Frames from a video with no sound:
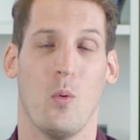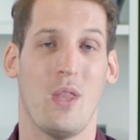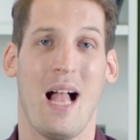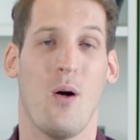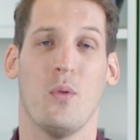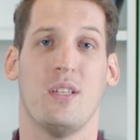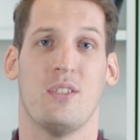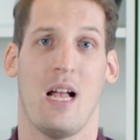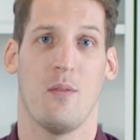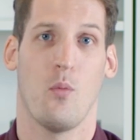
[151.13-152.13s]
We'll not only
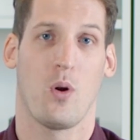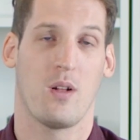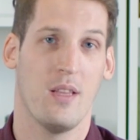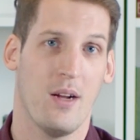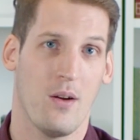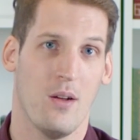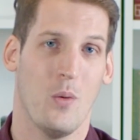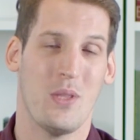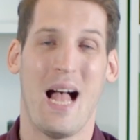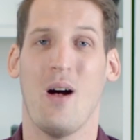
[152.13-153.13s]
sound more clear,
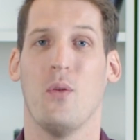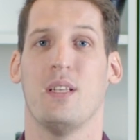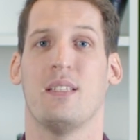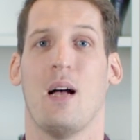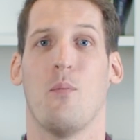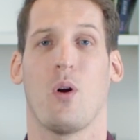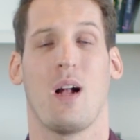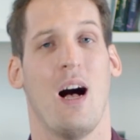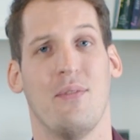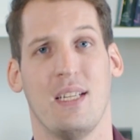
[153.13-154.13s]
we'll not only sound more
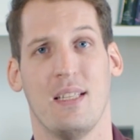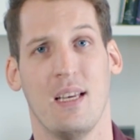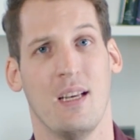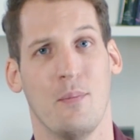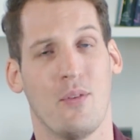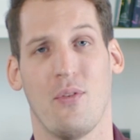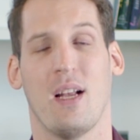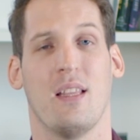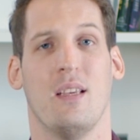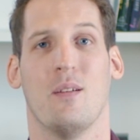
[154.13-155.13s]
confident, but
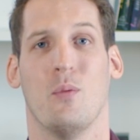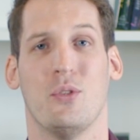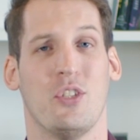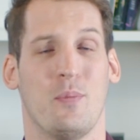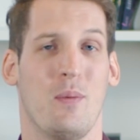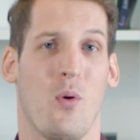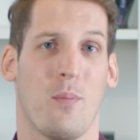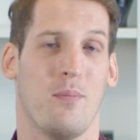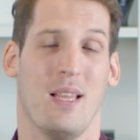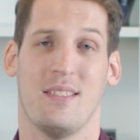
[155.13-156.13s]
frankly, we'll just be more
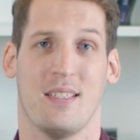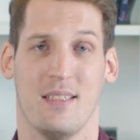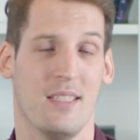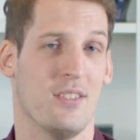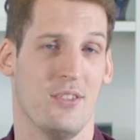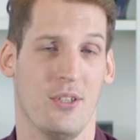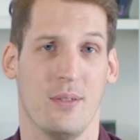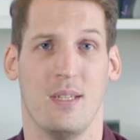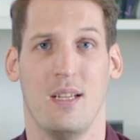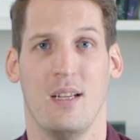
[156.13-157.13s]
pleasant to listen
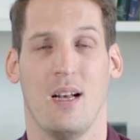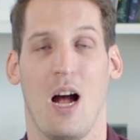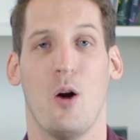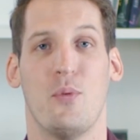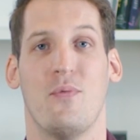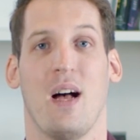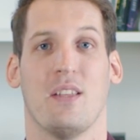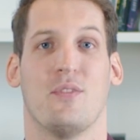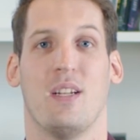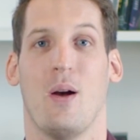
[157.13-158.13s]
to. I hope you
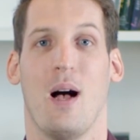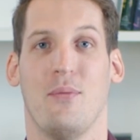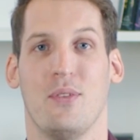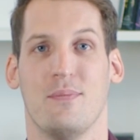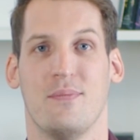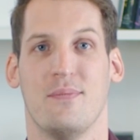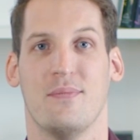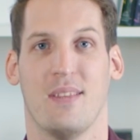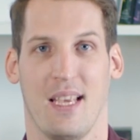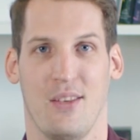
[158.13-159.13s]
found this video helpful.
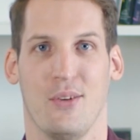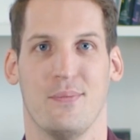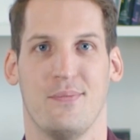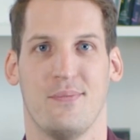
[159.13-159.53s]
Thank you.